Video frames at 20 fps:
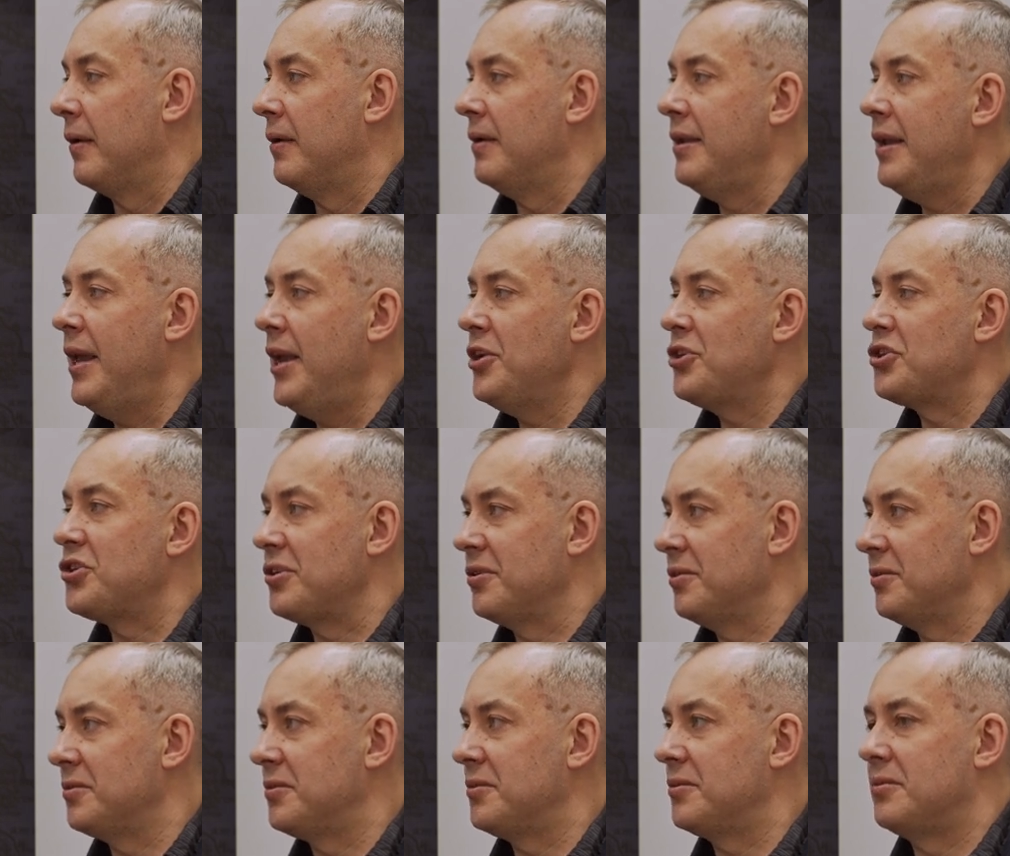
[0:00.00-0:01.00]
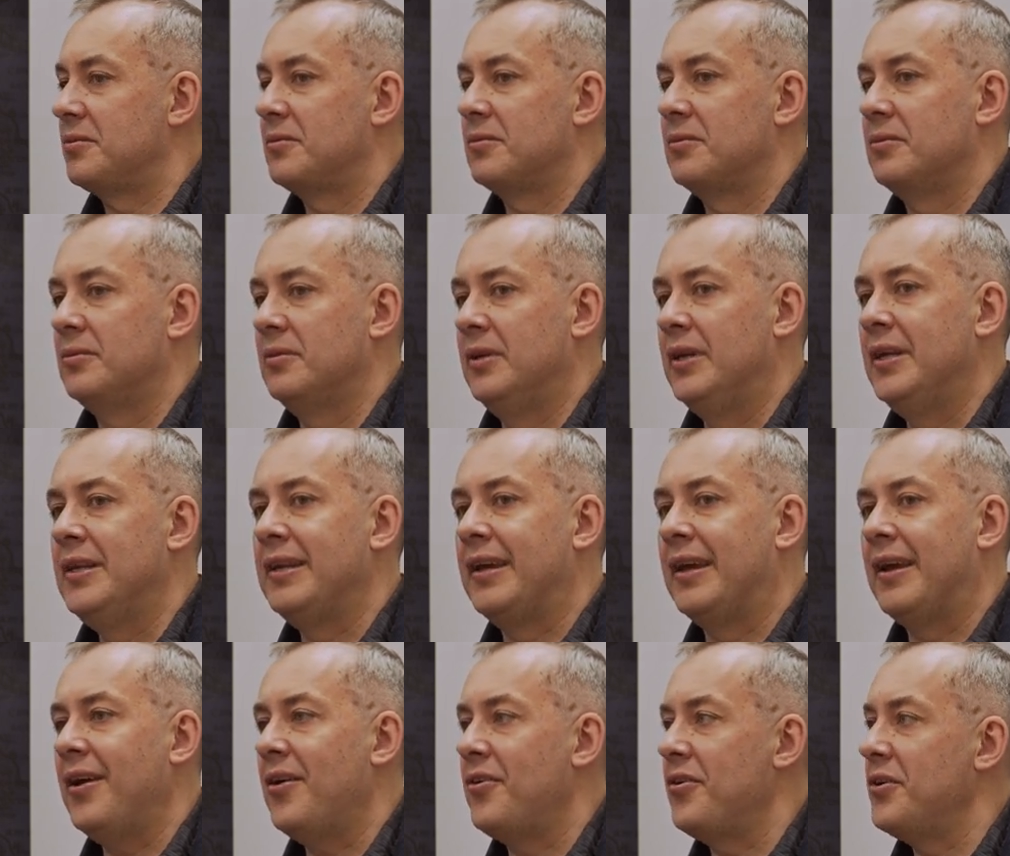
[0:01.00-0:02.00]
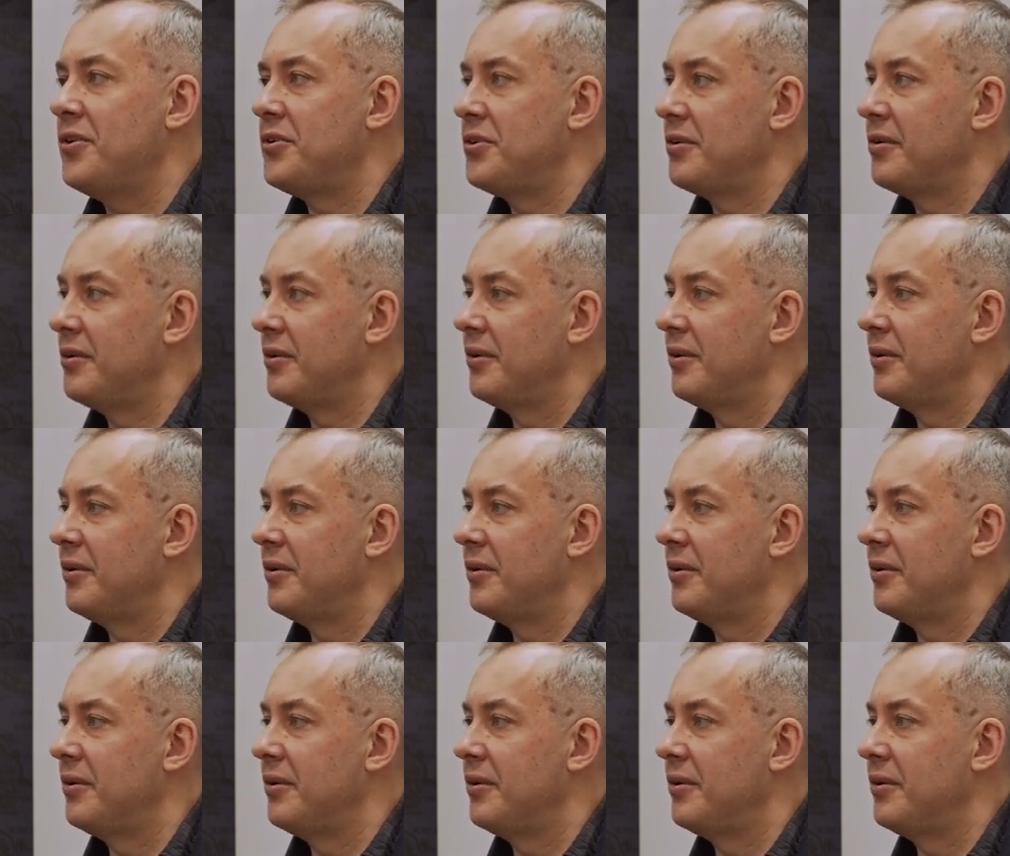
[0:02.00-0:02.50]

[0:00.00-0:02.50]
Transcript: nations inherit,